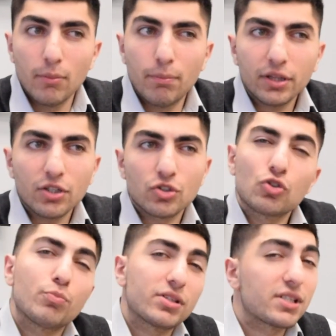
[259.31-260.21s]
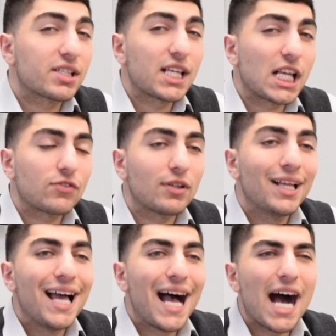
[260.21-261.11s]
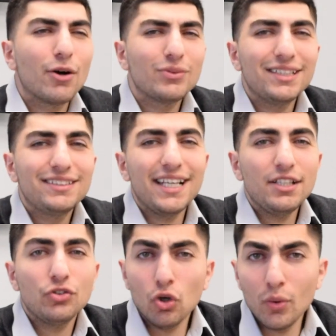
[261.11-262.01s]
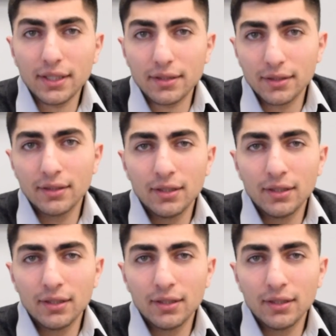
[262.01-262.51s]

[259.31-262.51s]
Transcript: but they're super successful. How did they do it?